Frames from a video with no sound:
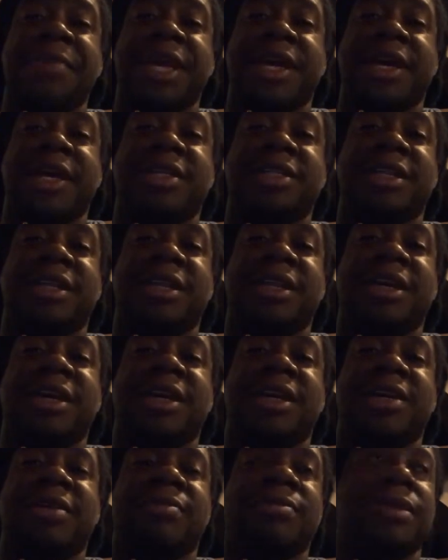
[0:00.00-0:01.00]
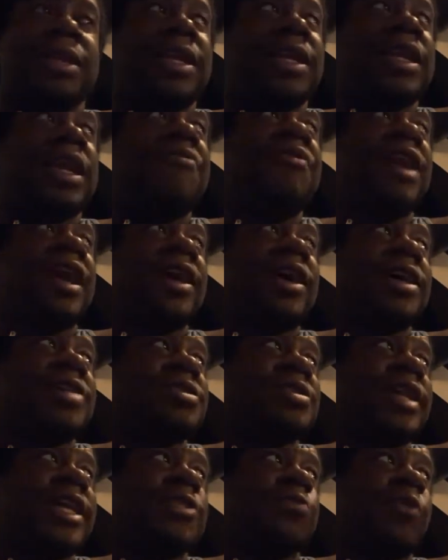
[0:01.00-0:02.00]
because, definitely not
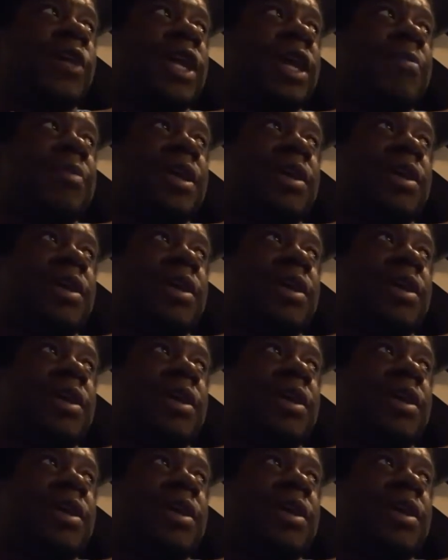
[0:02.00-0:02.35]
Augusta next weekend